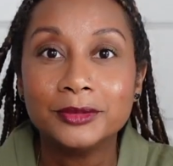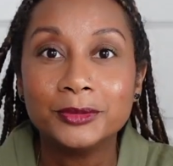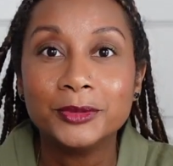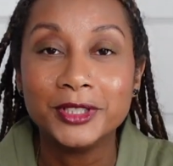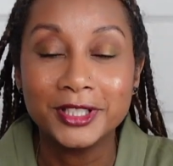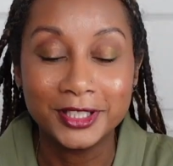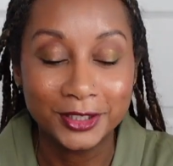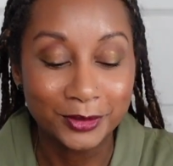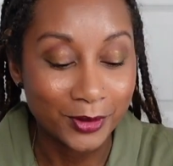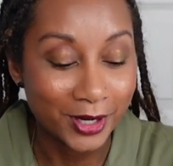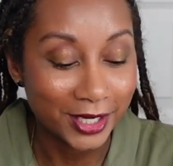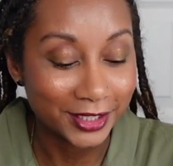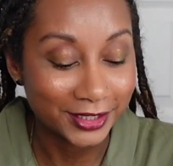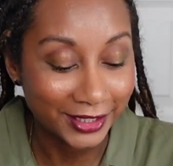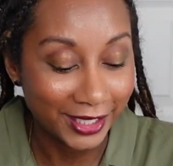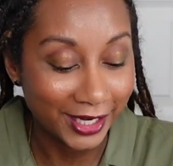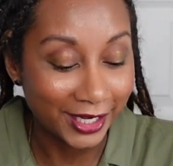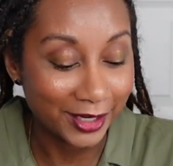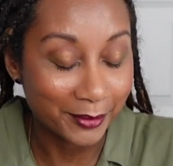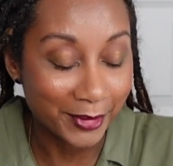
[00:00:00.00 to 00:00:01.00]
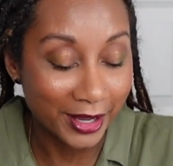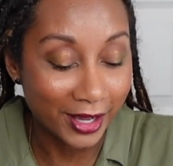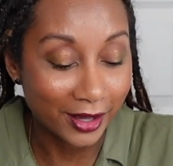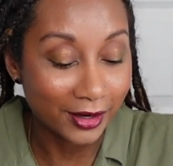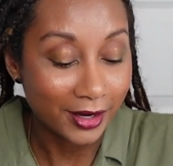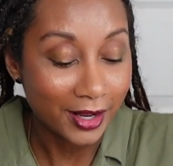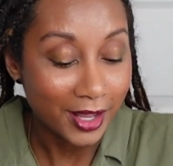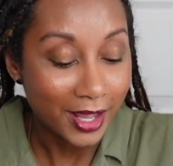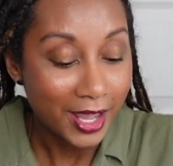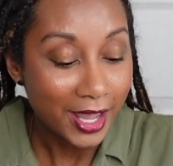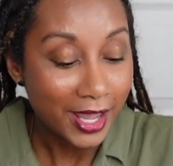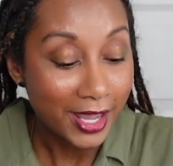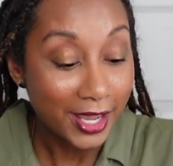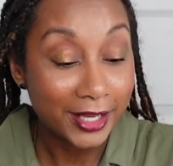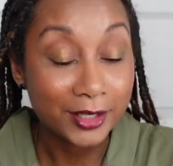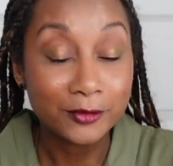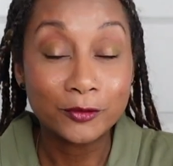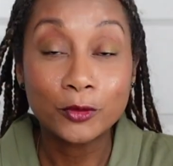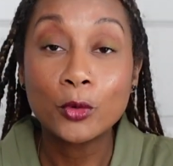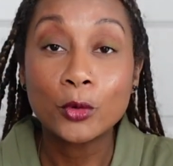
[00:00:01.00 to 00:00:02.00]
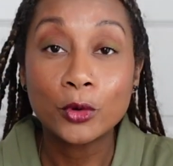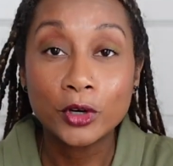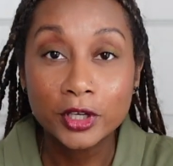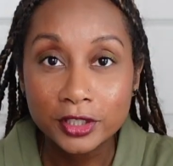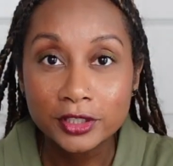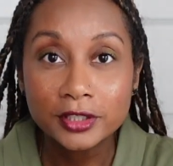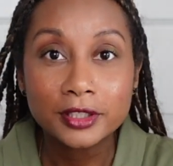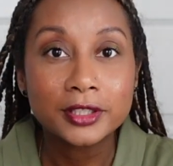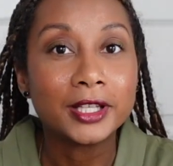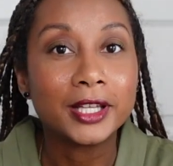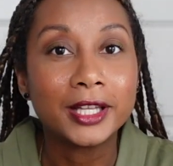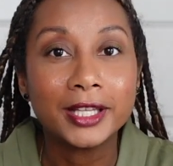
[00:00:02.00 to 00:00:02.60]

when this watch came out. And of course,